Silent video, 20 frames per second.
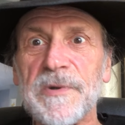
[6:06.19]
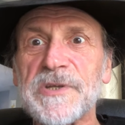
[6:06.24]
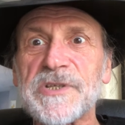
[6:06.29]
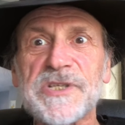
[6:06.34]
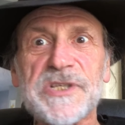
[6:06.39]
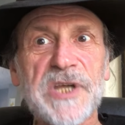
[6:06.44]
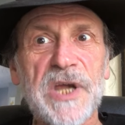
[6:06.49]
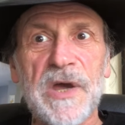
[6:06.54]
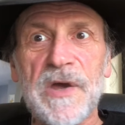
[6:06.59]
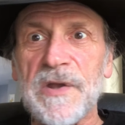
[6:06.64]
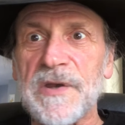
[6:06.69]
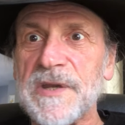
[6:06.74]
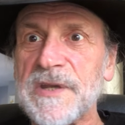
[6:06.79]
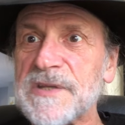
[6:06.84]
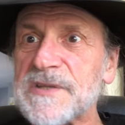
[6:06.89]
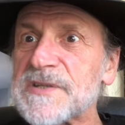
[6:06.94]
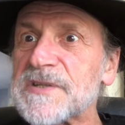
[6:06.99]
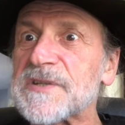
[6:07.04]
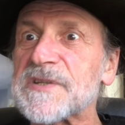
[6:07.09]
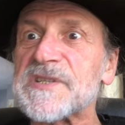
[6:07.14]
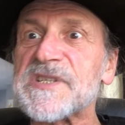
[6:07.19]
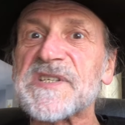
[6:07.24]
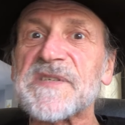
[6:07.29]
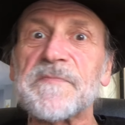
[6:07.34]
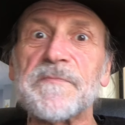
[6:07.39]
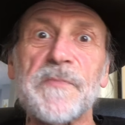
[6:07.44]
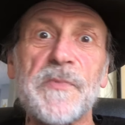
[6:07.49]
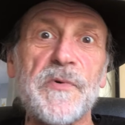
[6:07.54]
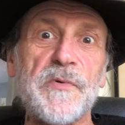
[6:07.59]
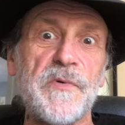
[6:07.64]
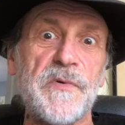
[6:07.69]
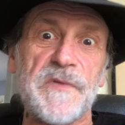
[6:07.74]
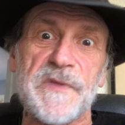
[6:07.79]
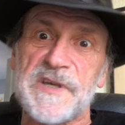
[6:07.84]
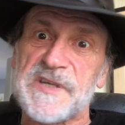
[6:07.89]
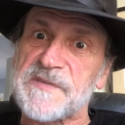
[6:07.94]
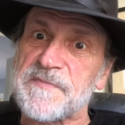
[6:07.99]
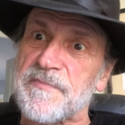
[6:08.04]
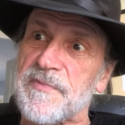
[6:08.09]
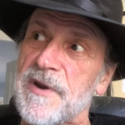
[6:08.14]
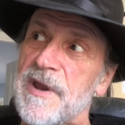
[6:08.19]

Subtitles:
which turned into the smoothest